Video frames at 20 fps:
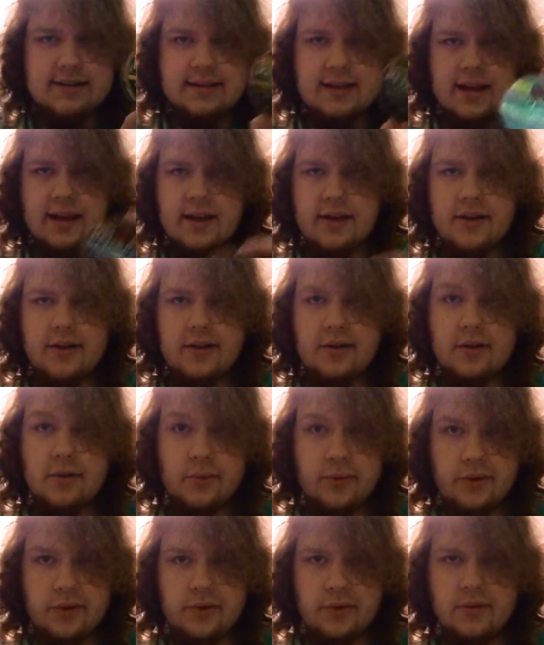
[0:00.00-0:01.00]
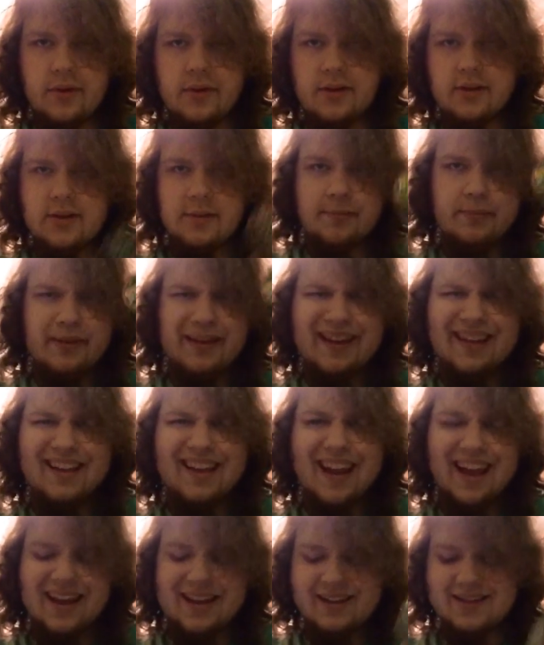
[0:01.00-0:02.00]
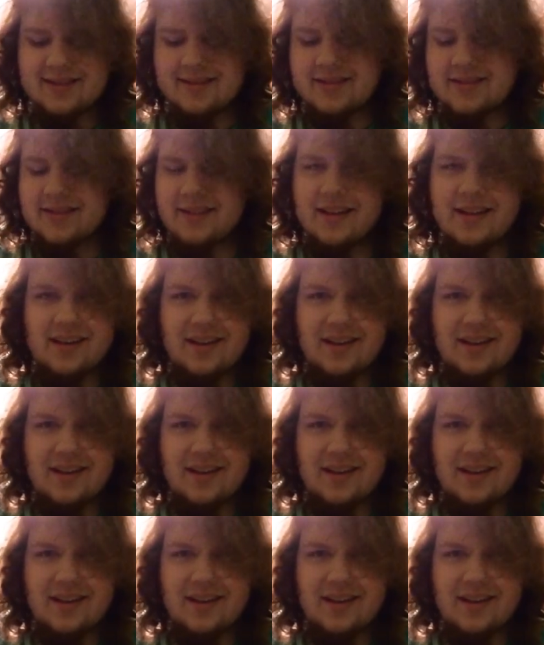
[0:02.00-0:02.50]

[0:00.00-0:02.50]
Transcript: sale. Woo! The big cans.